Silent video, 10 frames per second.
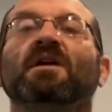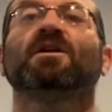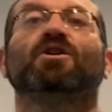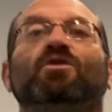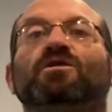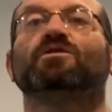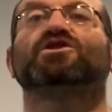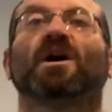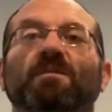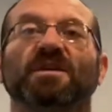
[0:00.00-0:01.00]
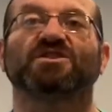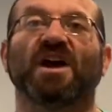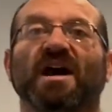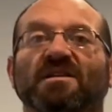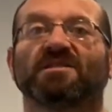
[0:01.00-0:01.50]
you can do jumping
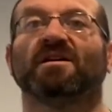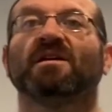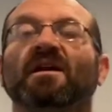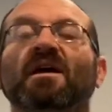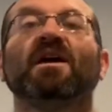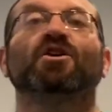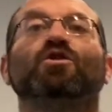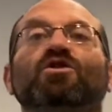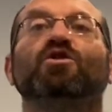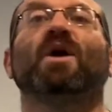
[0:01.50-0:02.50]
jacks, you can do